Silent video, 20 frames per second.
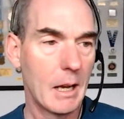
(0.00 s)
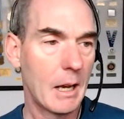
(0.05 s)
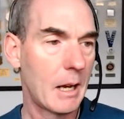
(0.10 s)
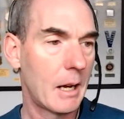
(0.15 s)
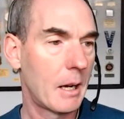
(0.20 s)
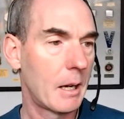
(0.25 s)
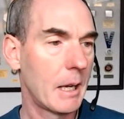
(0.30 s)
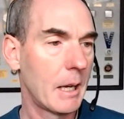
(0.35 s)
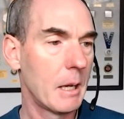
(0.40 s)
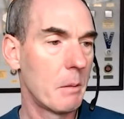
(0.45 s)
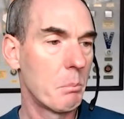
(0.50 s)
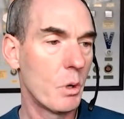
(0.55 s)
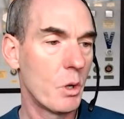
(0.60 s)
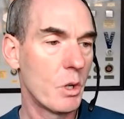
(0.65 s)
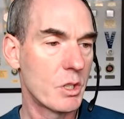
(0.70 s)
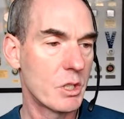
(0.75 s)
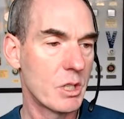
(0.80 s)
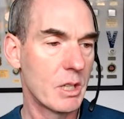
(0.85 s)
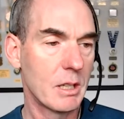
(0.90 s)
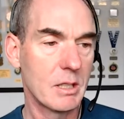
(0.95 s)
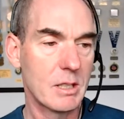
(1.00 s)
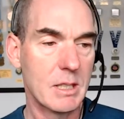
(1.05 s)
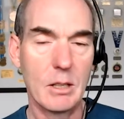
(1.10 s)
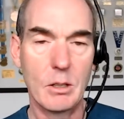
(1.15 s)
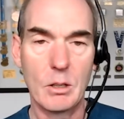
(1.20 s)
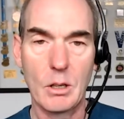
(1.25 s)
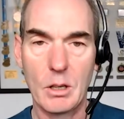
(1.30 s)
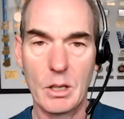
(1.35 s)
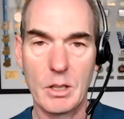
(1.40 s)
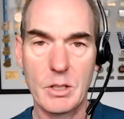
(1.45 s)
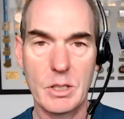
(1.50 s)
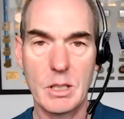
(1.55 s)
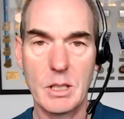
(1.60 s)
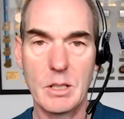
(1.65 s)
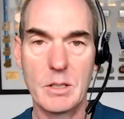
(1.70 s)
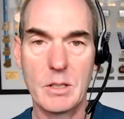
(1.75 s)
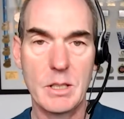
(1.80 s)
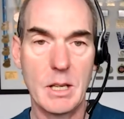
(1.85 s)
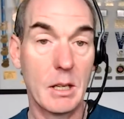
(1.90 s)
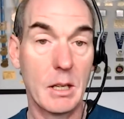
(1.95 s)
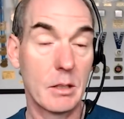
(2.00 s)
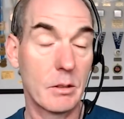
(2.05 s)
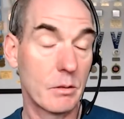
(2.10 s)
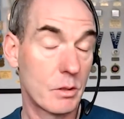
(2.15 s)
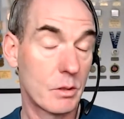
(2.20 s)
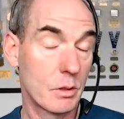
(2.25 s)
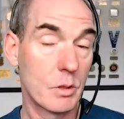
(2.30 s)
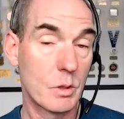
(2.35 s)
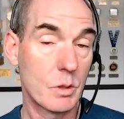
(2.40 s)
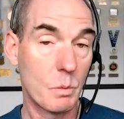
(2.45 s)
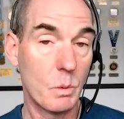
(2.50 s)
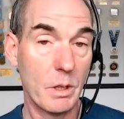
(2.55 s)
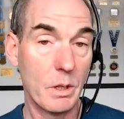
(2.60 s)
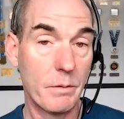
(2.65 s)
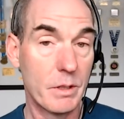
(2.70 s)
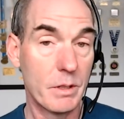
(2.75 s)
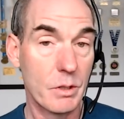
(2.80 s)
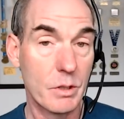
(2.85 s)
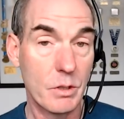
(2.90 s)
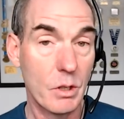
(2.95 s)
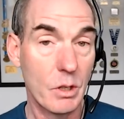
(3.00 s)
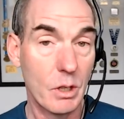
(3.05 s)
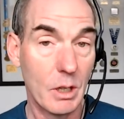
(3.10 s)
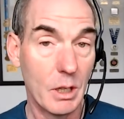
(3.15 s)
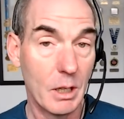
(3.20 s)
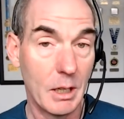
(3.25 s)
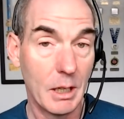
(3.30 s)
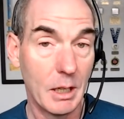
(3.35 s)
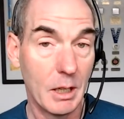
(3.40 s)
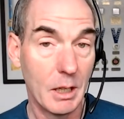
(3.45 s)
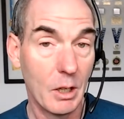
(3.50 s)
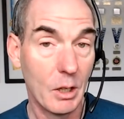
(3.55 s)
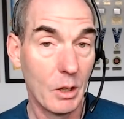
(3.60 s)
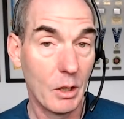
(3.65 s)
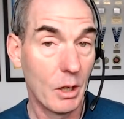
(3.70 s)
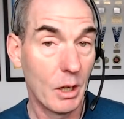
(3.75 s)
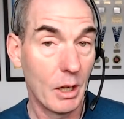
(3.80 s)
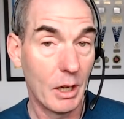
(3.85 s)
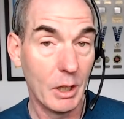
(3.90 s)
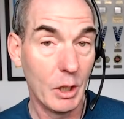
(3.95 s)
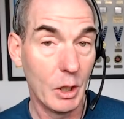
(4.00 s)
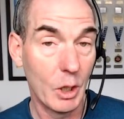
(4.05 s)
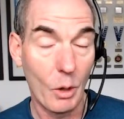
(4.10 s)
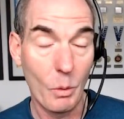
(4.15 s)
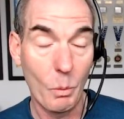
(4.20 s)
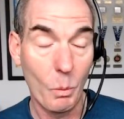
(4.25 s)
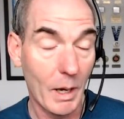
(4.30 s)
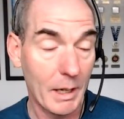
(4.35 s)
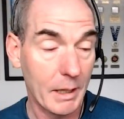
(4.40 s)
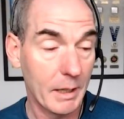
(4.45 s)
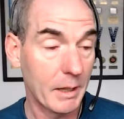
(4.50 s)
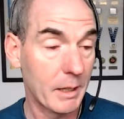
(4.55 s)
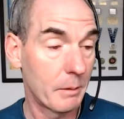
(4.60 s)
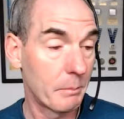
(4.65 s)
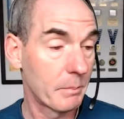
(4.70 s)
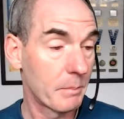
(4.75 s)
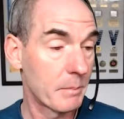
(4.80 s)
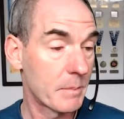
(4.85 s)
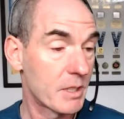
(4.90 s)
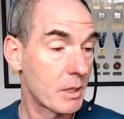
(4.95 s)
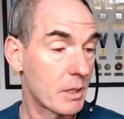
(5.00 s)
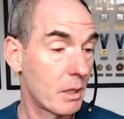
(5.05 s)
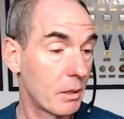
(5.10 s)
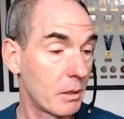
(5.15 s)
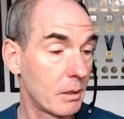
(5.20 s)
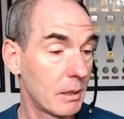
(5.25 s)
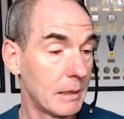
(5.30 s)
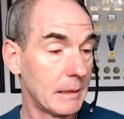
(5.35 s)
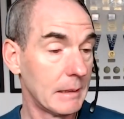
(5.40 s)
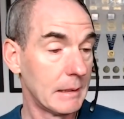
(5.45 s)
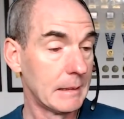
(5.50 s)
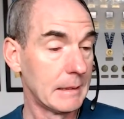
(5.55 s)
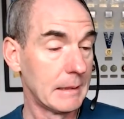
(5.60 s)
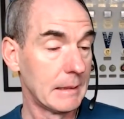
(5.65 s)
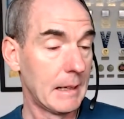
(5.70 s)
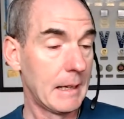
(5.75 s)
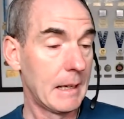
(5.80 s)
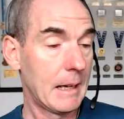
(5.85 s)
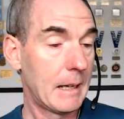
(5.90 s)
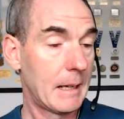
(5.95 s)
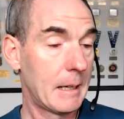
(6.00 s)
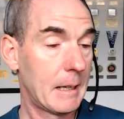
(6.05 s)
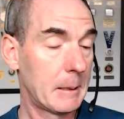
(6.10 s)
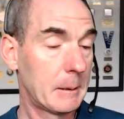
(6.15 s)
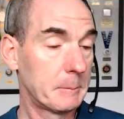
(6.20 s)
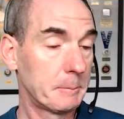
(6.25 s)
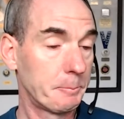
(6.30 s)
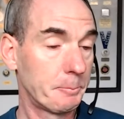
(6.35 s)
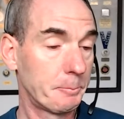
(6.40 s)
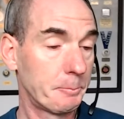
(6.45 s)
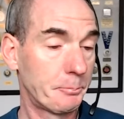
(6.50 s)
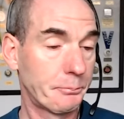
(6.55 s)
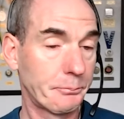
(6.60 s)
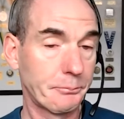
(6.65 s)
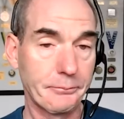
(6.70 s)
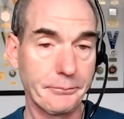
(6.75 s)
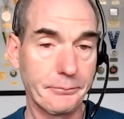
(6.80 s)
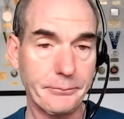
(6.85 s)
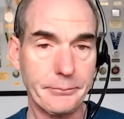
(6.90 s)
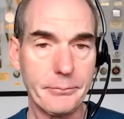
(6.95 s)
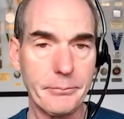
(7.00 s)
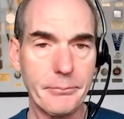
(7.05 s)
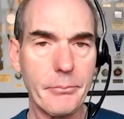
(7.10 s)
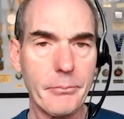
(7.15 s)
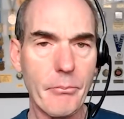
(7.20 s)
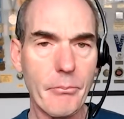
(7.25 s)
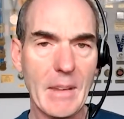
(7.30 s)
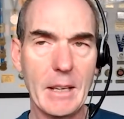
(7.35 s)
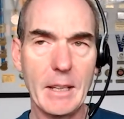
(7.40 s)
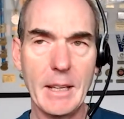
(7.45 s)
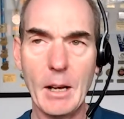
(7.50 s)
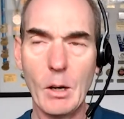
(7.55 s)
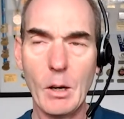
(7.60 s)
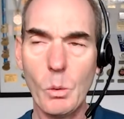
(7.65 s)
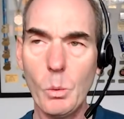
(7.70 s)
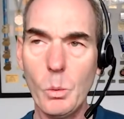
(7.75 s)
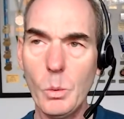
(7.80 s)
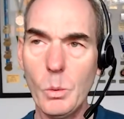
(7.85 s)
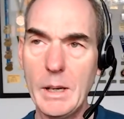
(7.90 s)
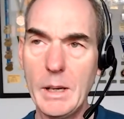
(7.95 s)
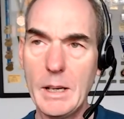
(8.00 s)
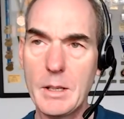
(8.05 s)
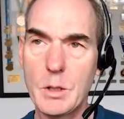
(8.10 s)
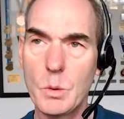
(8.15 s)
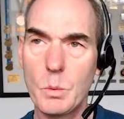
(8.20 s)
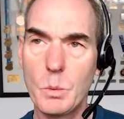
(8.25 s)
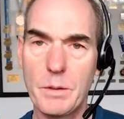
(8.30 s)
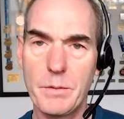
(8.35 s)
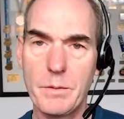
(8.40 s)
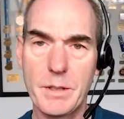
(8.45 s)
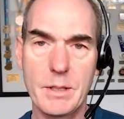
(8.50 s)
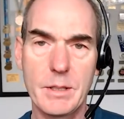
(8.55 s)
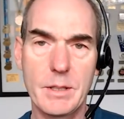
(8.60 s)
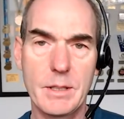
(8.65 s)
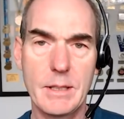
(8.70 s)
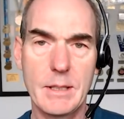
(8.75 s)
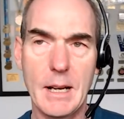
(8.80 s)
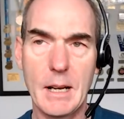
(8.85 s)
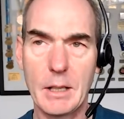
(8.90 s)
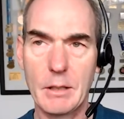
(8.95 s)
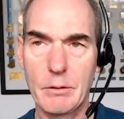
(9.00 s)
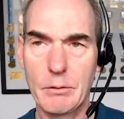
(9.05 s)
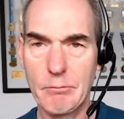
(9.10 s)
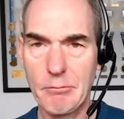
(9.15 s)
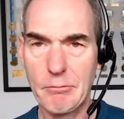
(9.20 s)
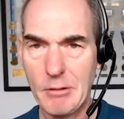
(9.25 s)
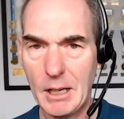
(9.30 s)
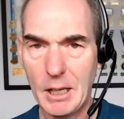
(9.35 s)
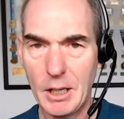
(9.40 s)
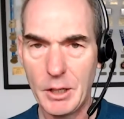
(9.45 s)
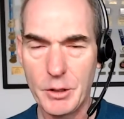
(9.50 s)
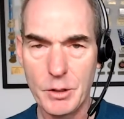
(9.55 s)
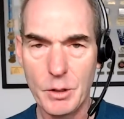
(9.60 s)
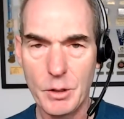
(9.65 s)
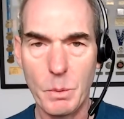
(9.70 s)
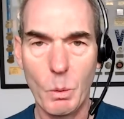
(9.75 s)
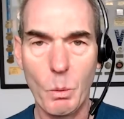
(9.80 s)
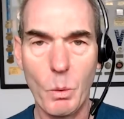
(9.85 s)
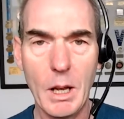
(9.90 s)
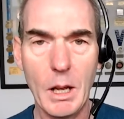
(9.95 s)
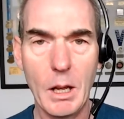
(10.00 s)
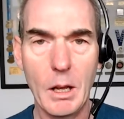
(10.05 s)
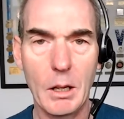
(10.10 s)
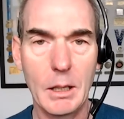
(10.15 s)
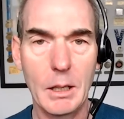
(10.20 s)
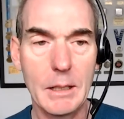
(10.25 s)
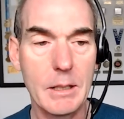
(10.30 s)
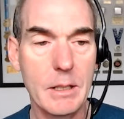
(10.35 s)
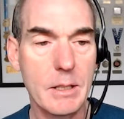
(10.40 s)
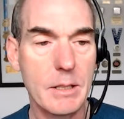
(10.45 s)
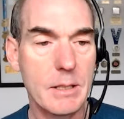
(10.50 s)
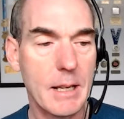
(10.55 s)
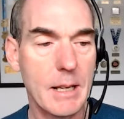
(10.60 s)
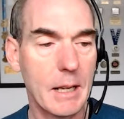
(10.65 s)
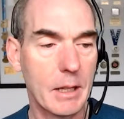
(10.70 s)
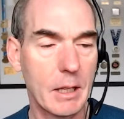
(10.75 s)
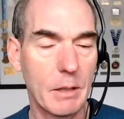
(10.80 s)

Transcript: uh, emerging technologies, and Zwift is certainly, you know, one of them. So um, now, where Zwift's done really super well is that